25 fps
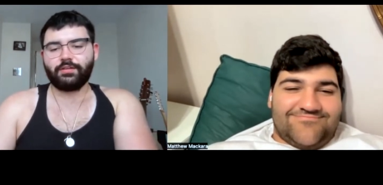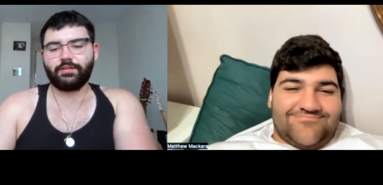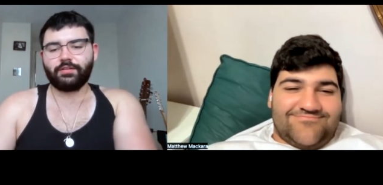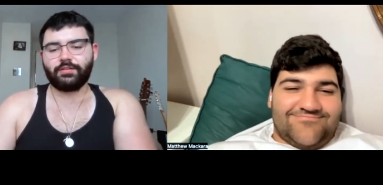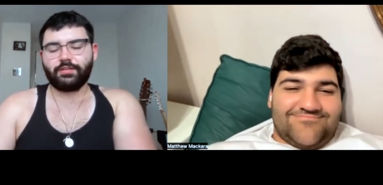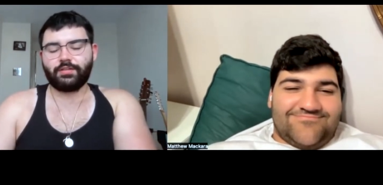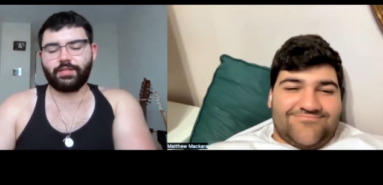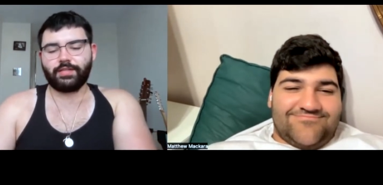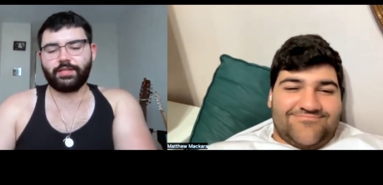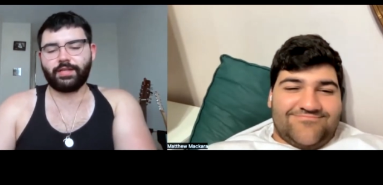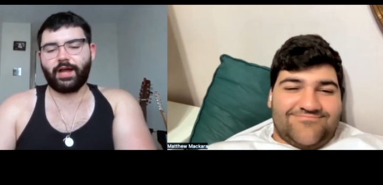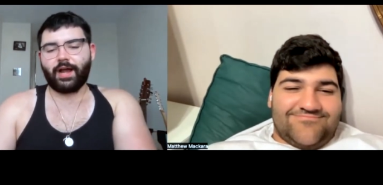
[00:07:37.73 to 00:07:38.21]

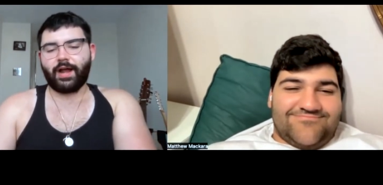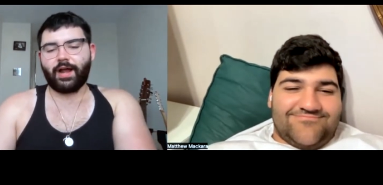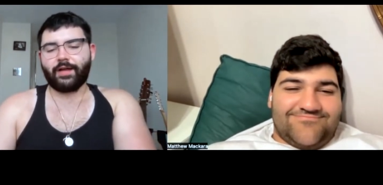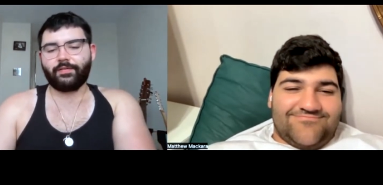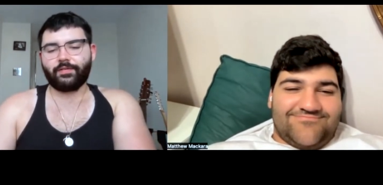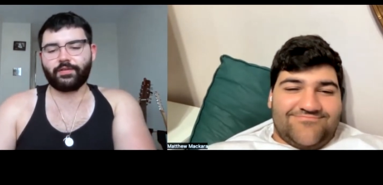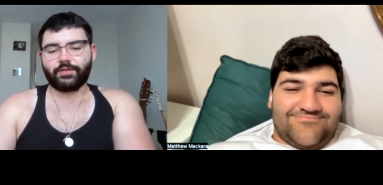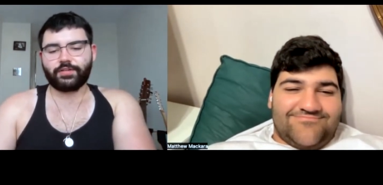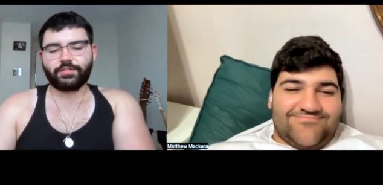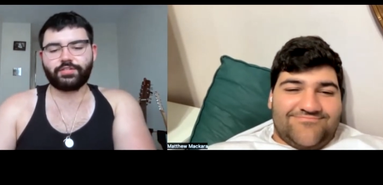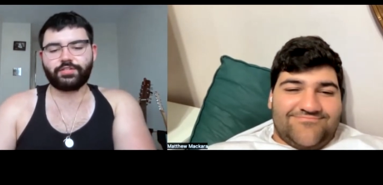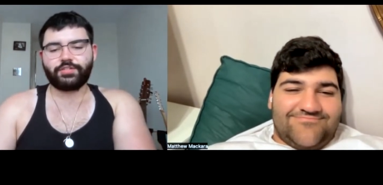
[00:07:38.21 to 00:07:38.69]
Speaker 1: the
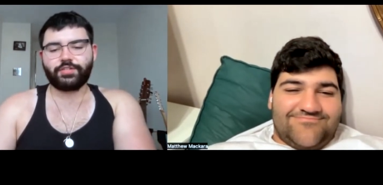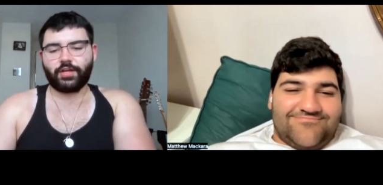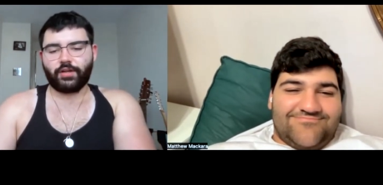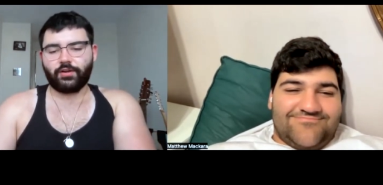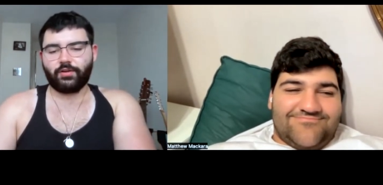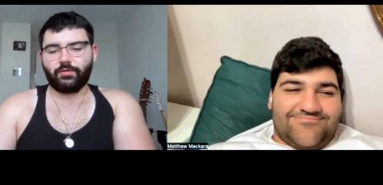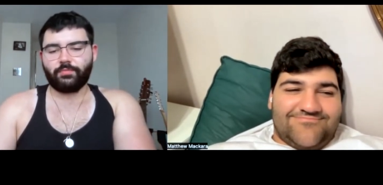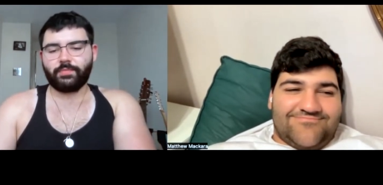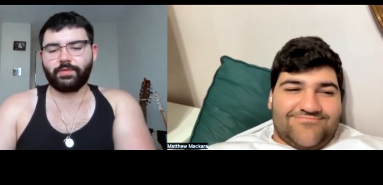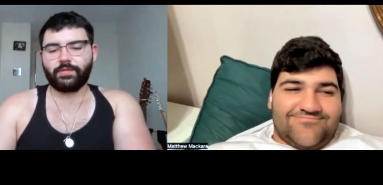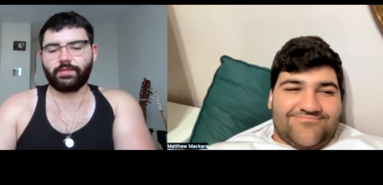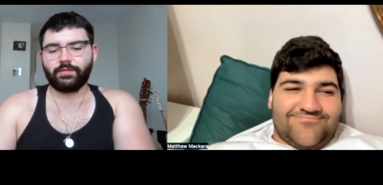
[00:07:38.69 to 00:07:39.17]
Irish
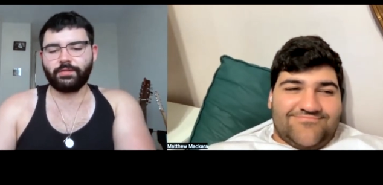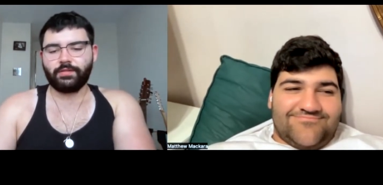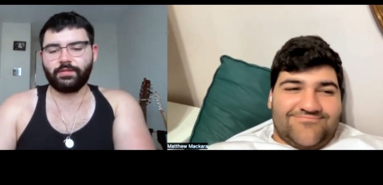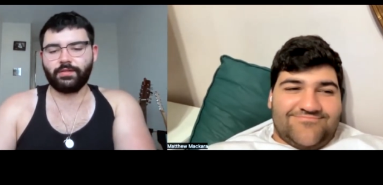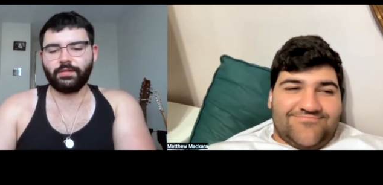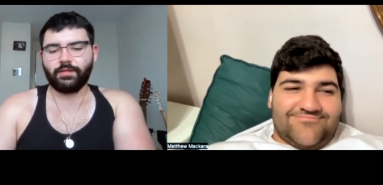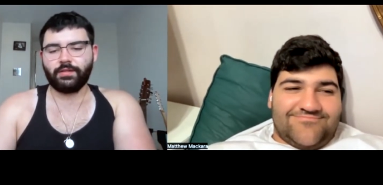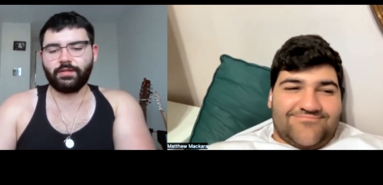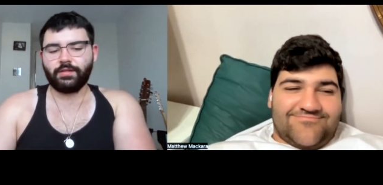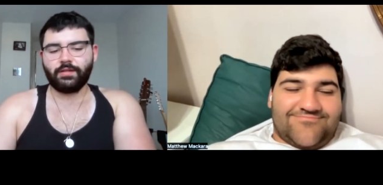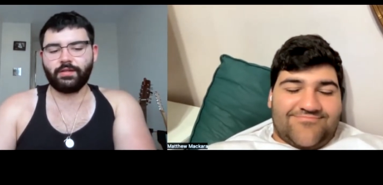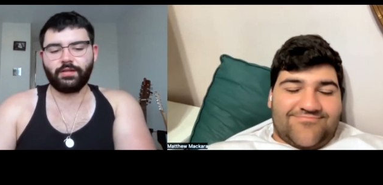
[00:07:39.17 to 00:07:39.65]
gentleman.
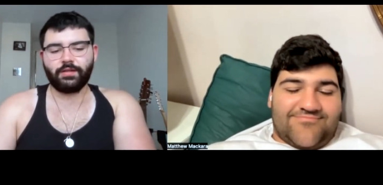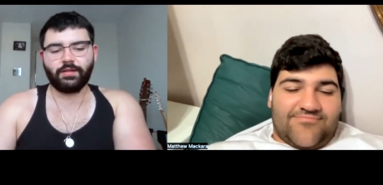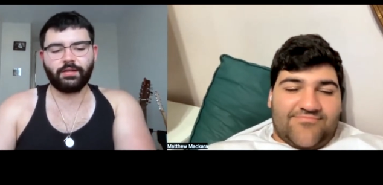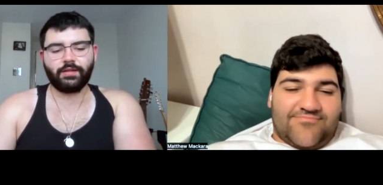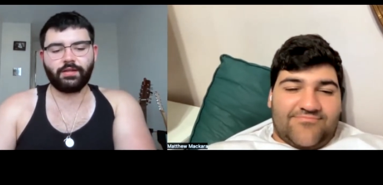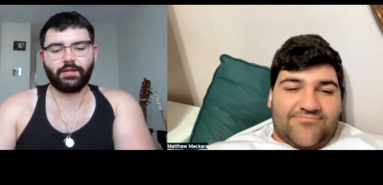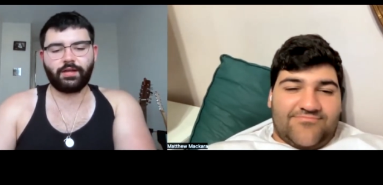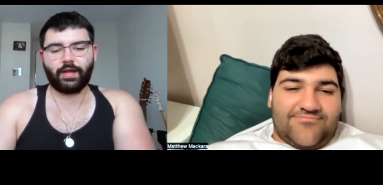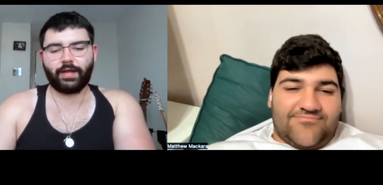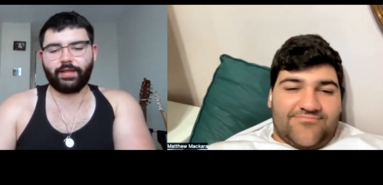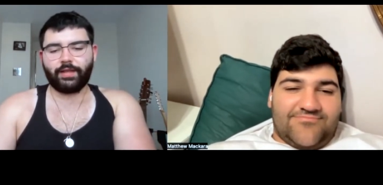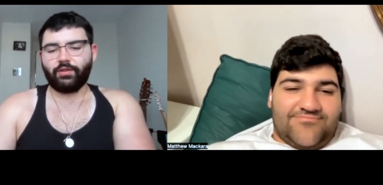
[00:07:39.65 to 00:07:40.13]

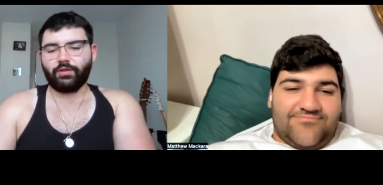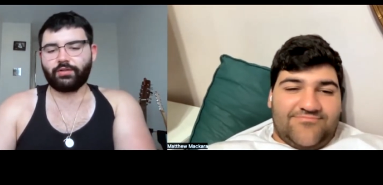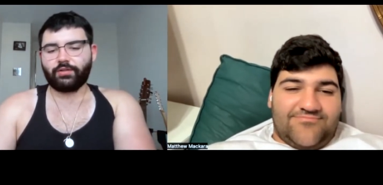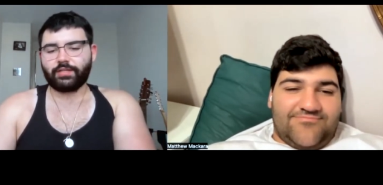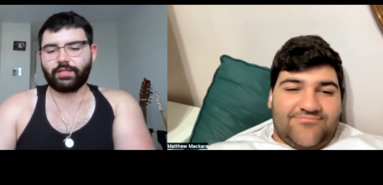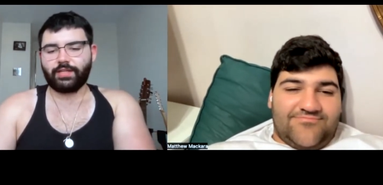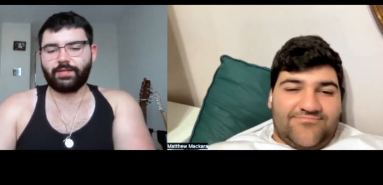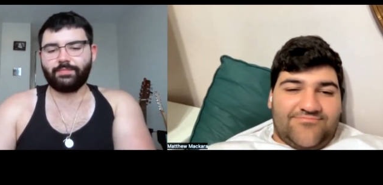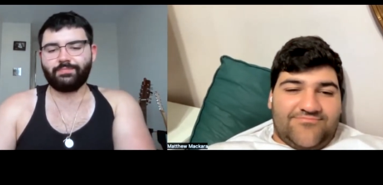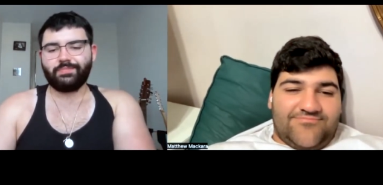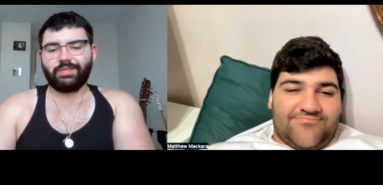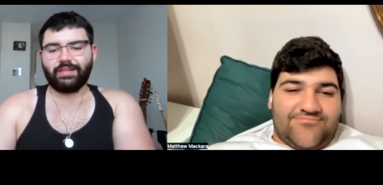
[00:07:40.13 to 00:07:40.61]
I looked at
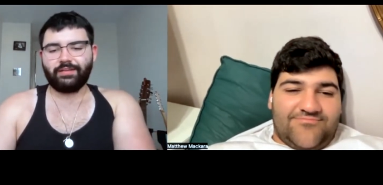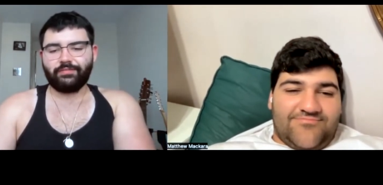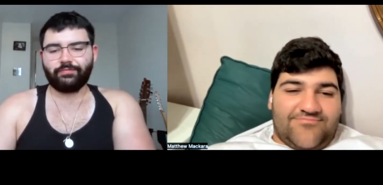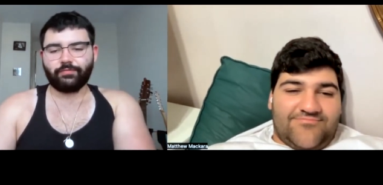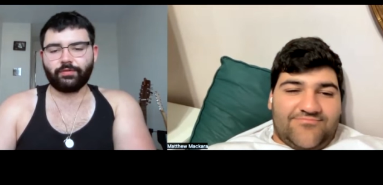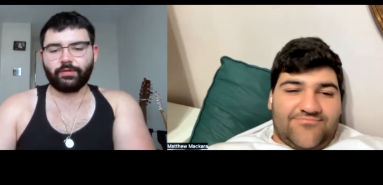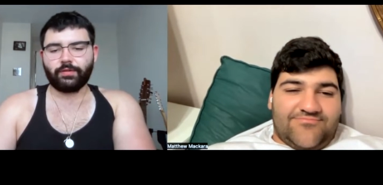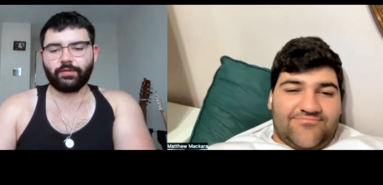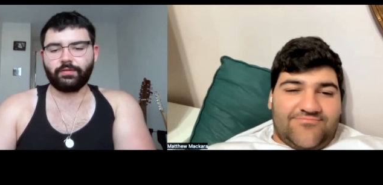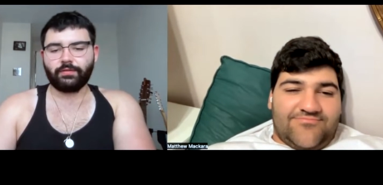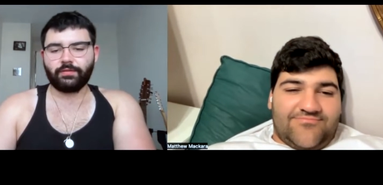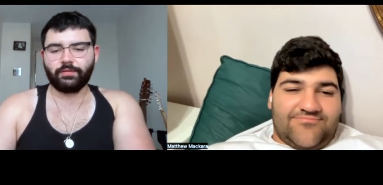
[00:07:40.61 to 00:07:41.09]
him
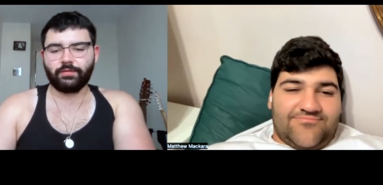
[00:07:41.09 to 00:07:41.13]
different.